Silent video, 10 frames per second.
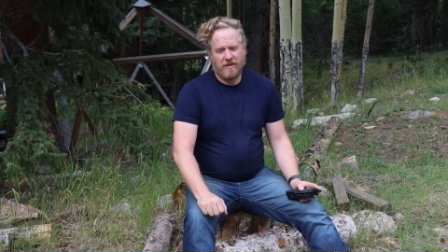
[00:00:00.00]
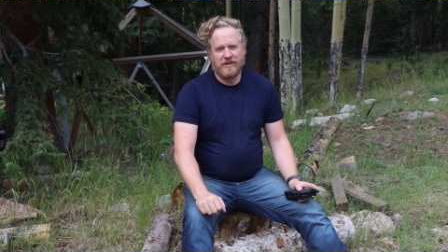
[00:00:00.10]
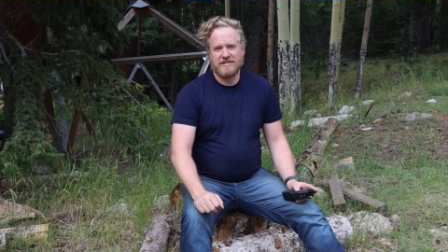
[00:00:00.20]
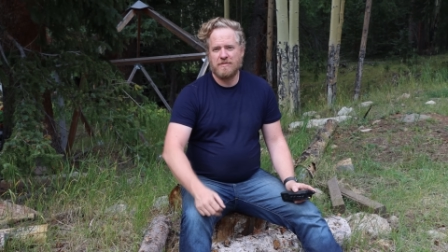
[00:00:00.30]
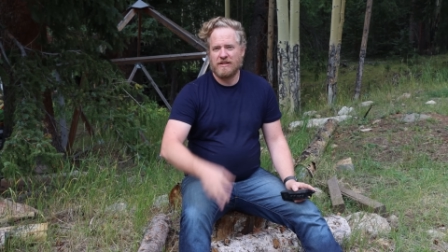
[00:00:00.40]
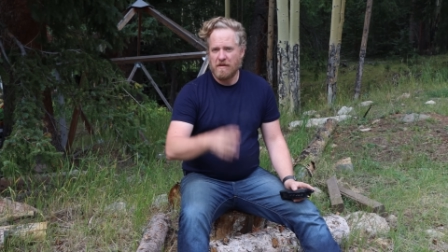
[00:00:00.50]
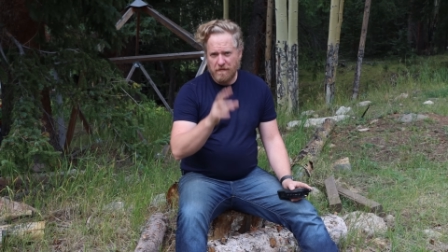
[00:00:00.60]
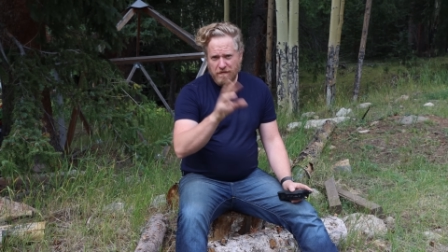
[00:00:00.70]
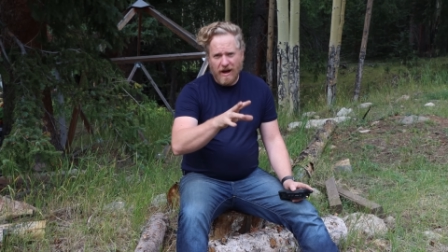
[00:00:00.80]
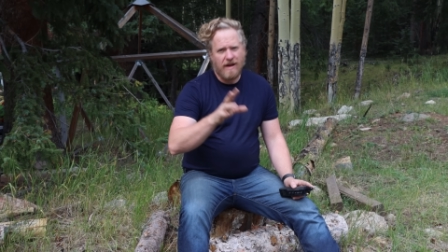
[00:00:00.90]
I think something like
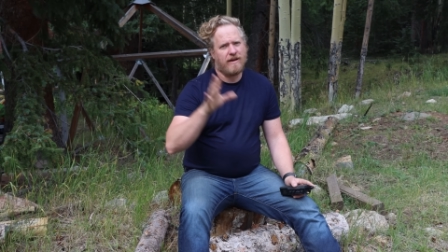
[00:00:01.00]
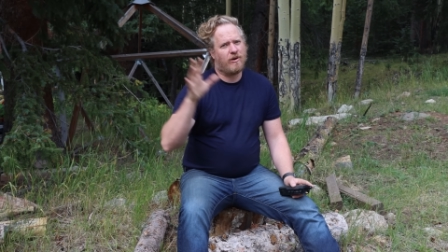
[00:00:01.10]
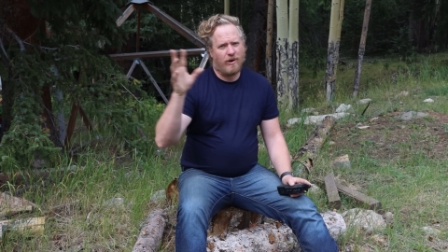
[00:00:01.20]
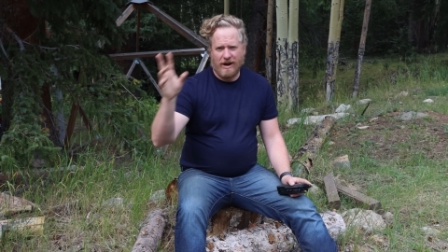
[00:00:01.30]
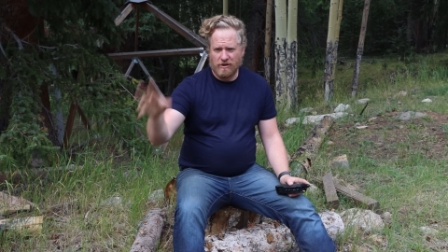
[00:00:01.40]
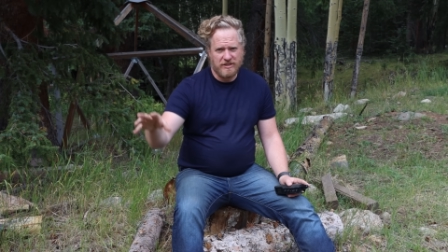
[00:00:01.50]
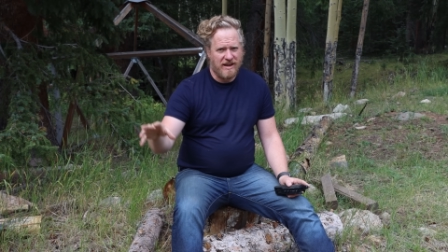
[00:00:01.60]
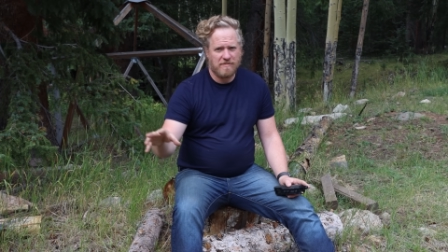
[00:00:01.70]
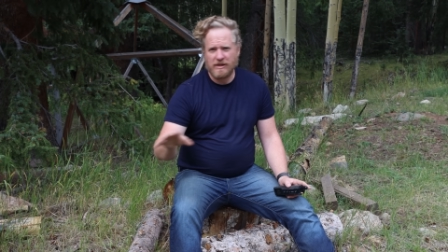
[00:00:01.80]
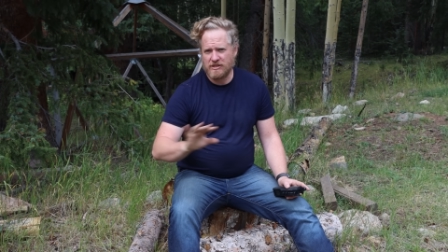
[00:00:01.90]
Fi or an
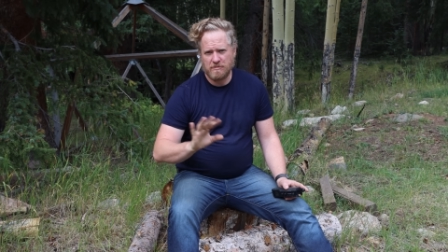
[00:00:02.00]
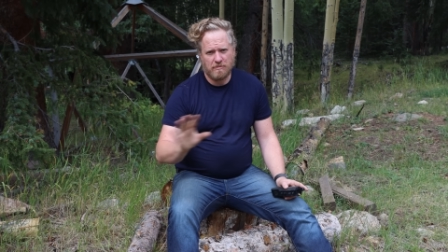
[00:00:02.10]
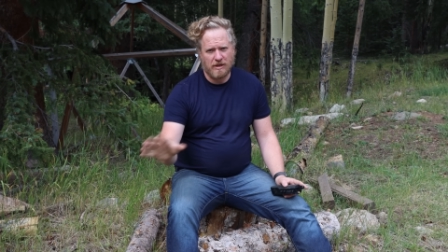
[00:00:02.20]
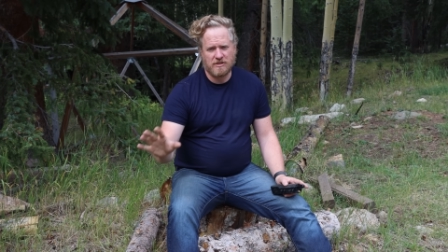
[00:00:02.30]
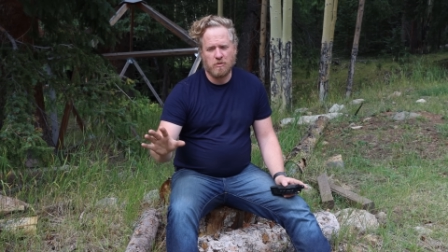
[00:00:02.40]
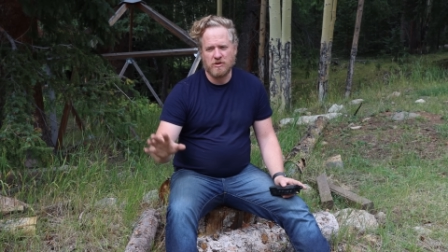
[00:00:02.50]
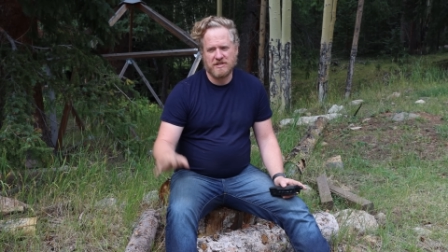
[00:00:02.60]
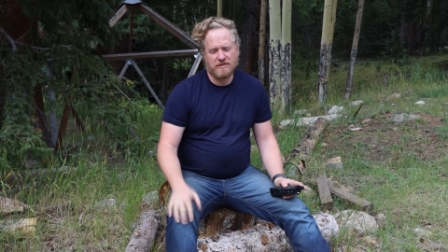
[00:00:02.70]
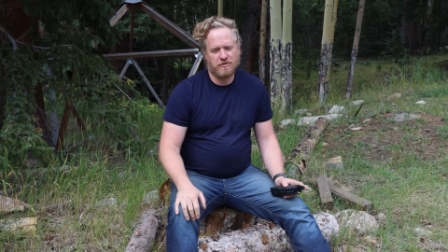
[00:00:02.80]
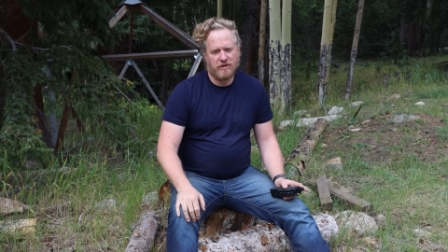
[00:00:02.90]
AirTag makes much more
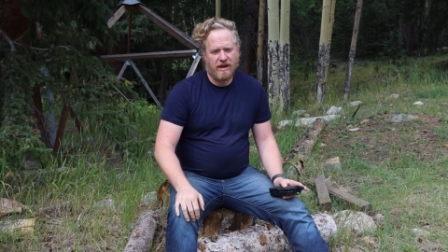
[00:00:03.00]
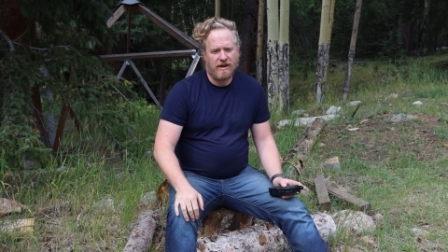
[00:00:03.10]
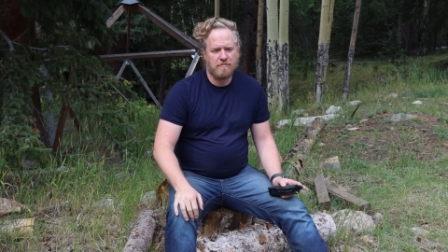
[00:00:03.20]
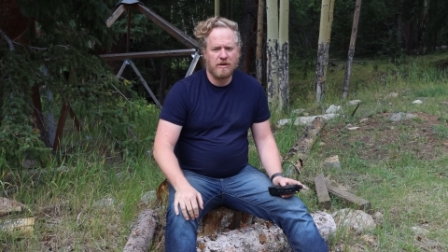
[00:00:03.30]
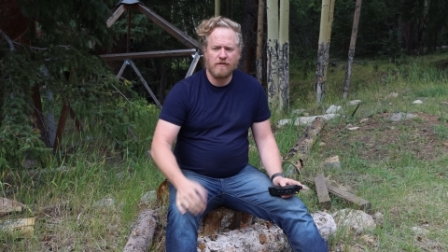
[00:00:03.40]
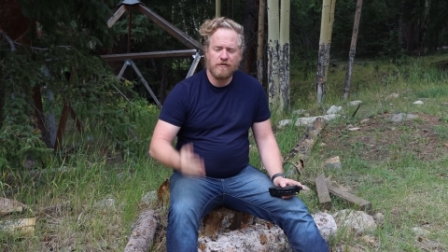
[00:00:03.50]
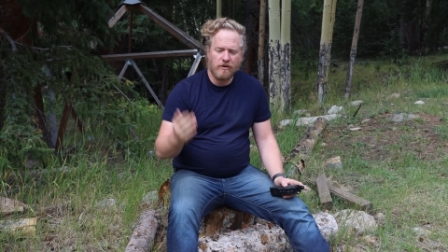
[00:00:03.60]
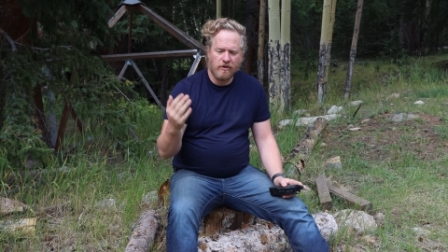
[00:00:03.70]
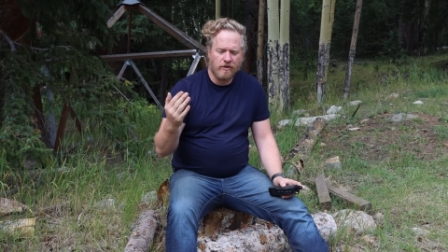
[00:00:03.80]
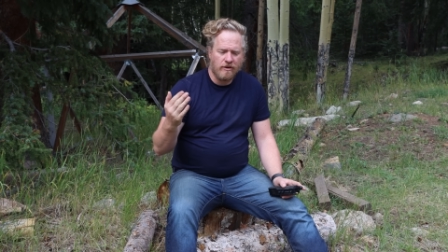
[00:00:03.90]
sense for that. But if
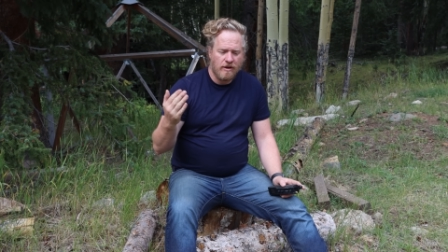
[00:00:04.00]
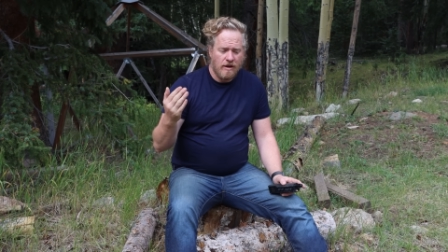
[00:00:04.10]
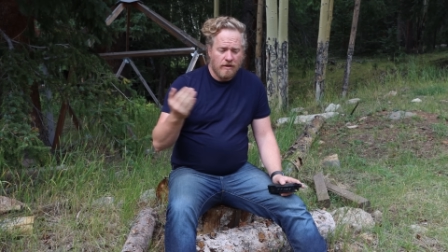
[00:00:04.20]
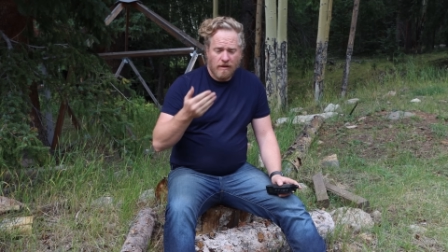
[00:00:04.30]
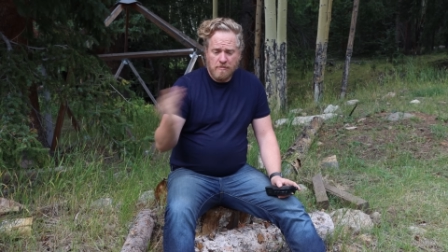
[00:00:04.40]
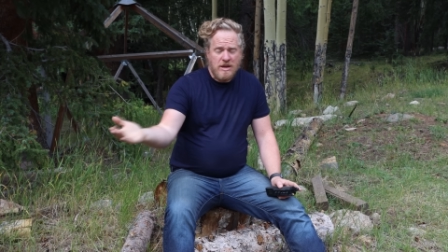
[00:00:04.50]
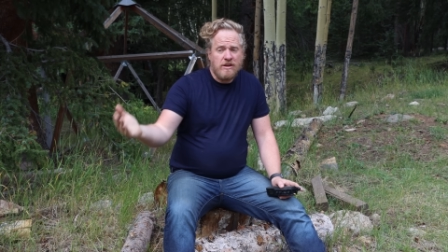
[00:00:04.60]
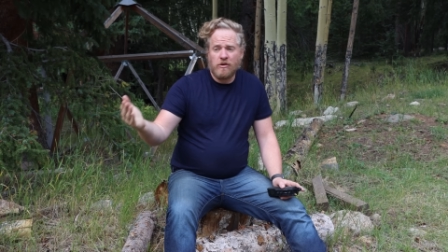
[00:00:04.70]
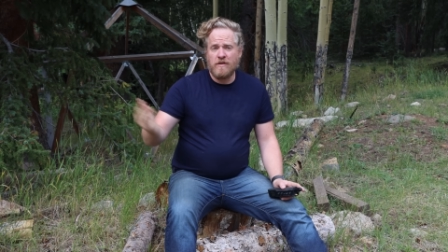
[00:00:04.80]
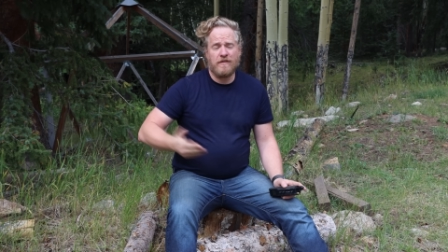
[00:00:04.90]
you're like me,
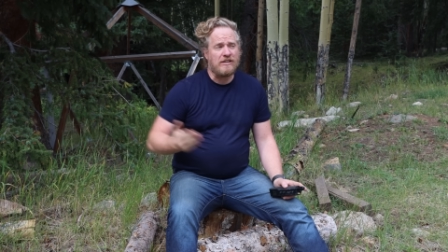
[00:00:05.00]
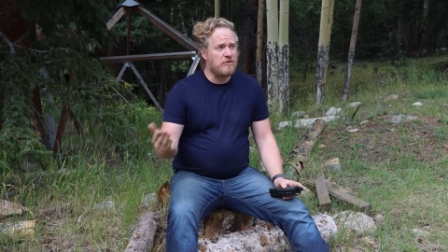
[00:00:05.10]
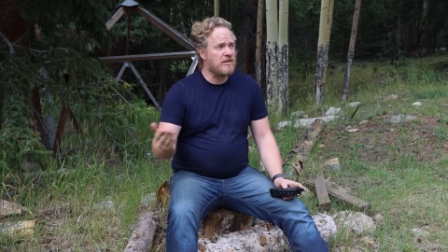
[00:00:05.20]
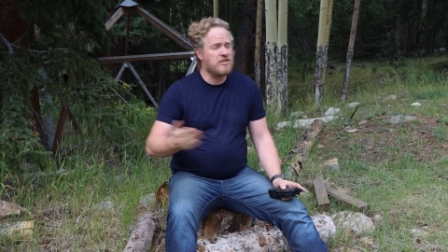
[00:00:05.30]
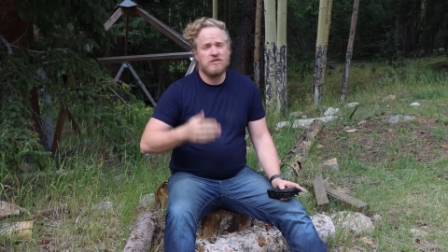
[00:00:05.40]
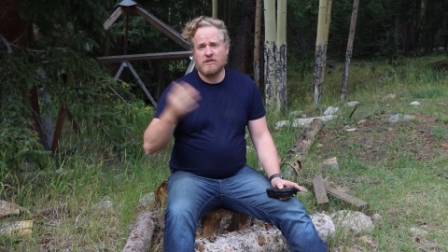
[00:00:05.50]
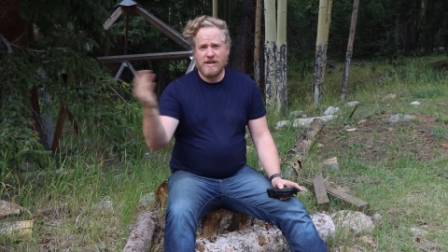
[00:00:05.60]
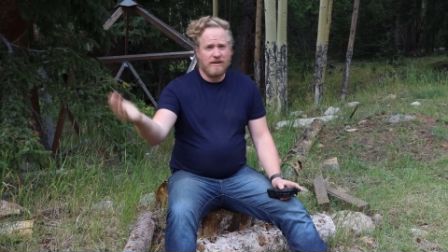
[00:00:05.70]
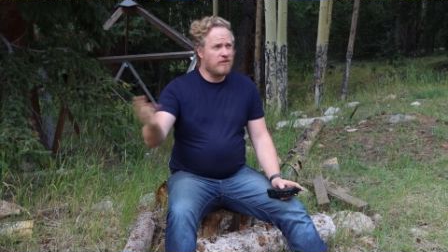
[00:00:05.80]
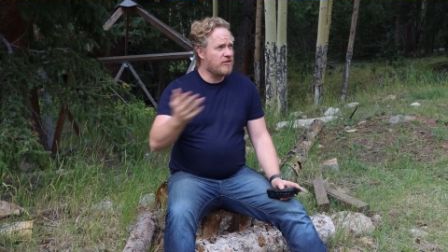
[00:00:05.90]
you're adventurous and you're
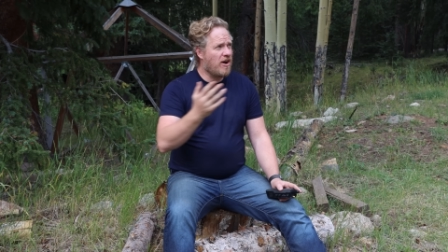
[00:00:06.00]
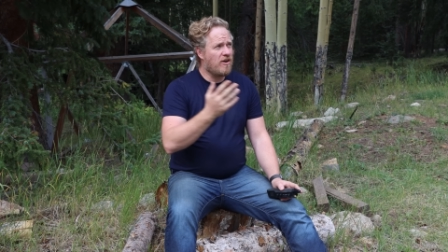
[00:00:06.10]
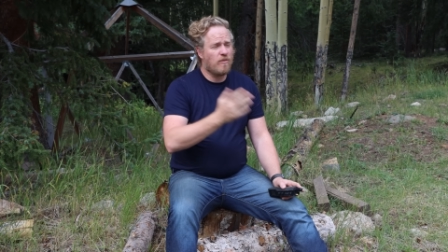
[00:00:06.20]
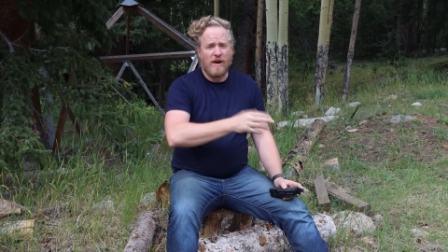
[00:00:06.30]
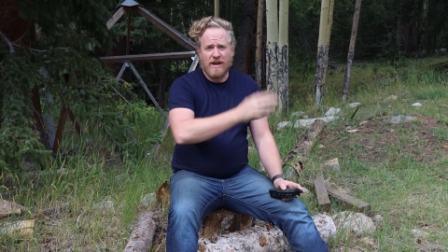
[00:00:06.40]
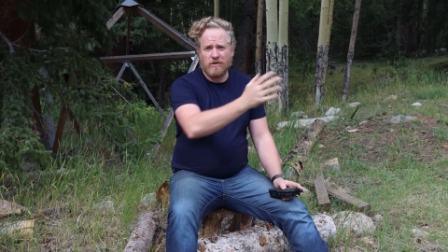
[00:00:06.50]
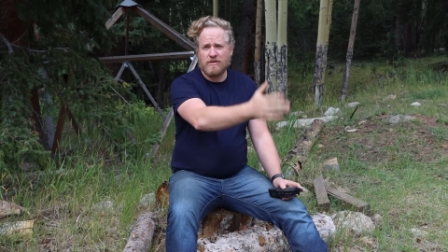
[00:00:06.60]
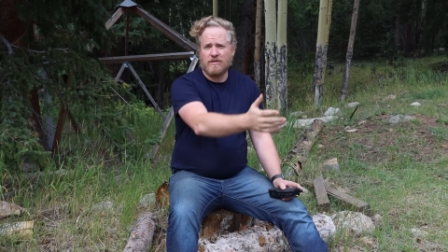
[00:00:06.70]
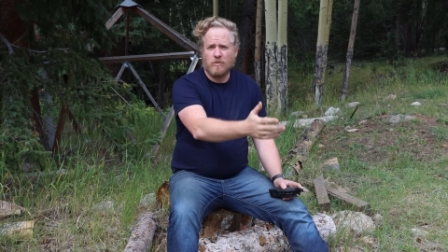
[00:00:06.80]
taking your dog way out into the